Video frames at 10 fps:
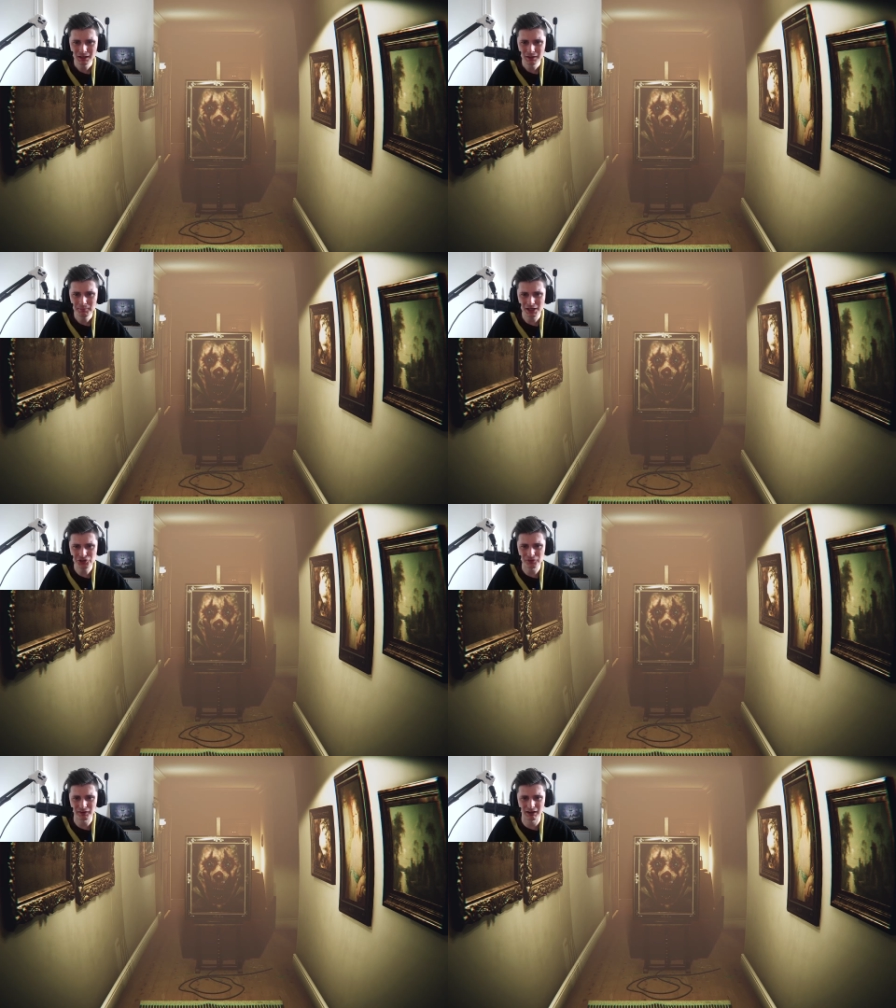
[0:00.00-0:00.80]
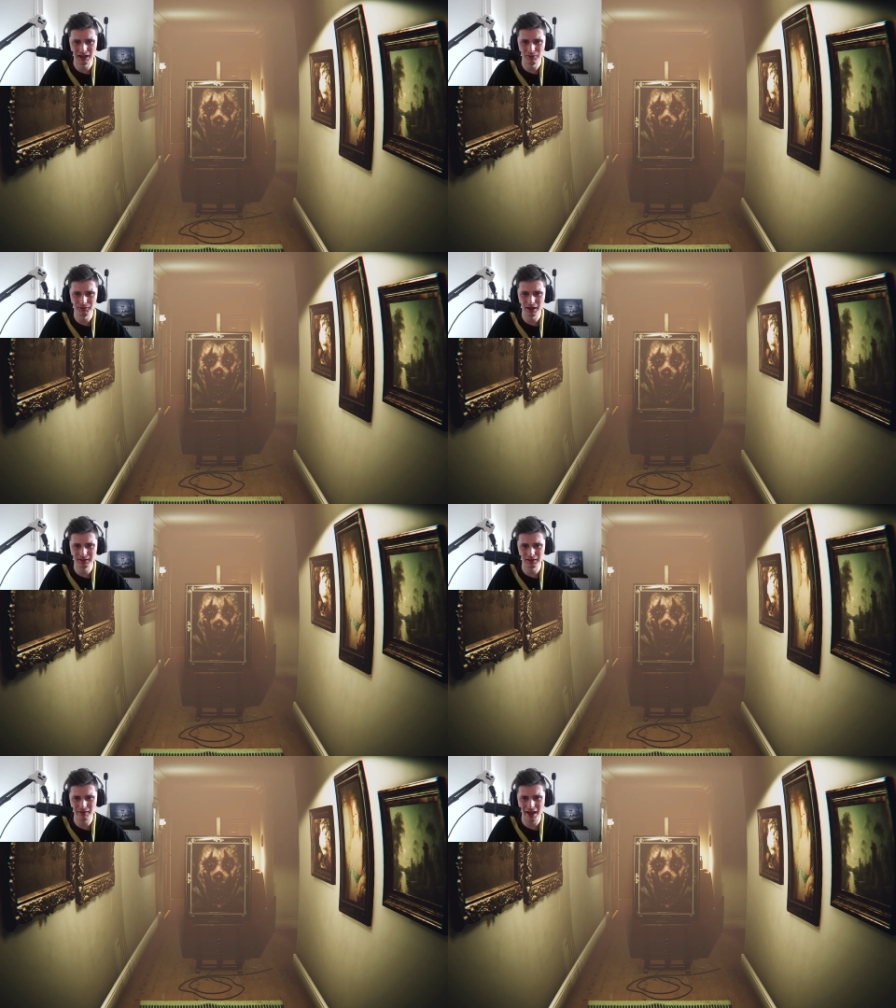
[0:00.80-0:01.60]
picture of a clown I
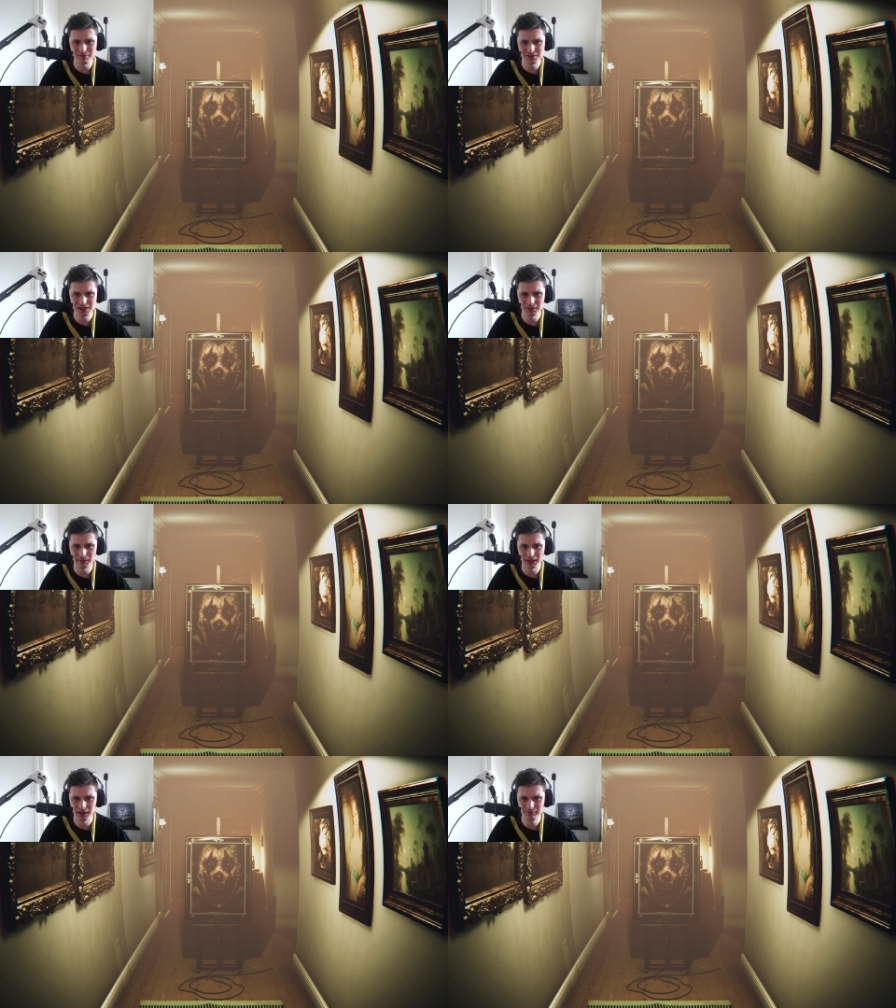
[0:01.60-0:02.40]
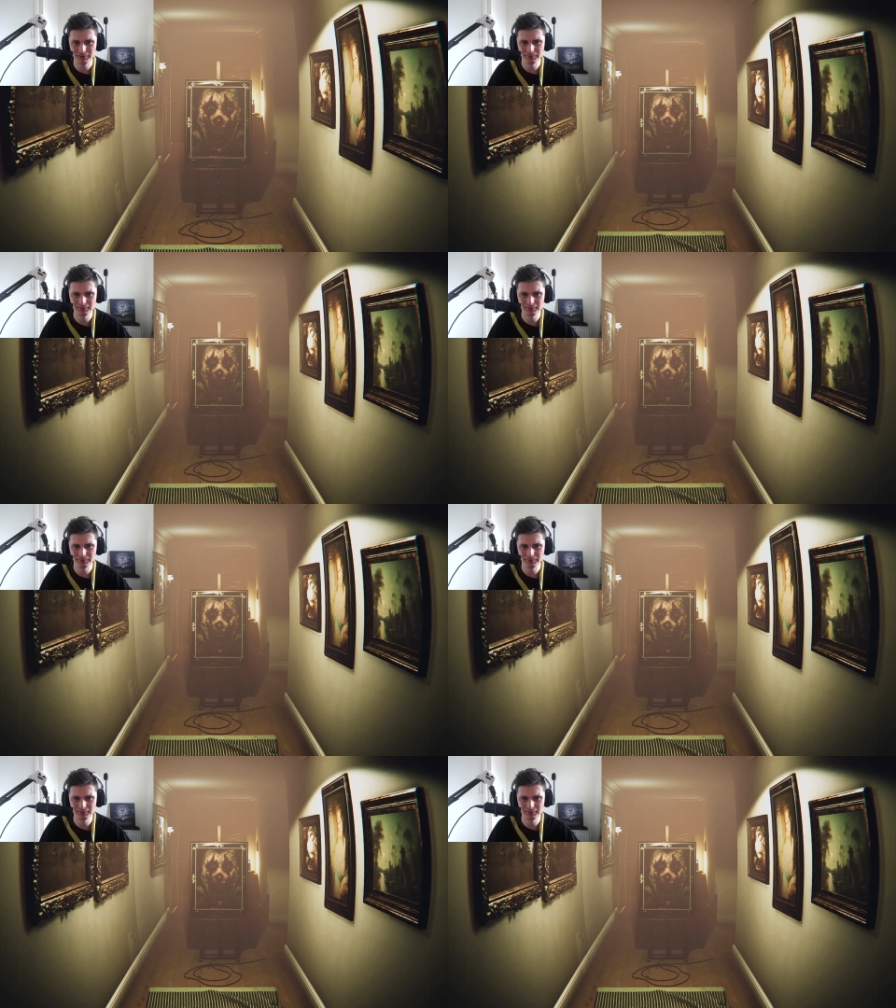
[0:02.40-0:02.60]
think I've ever seen in my life.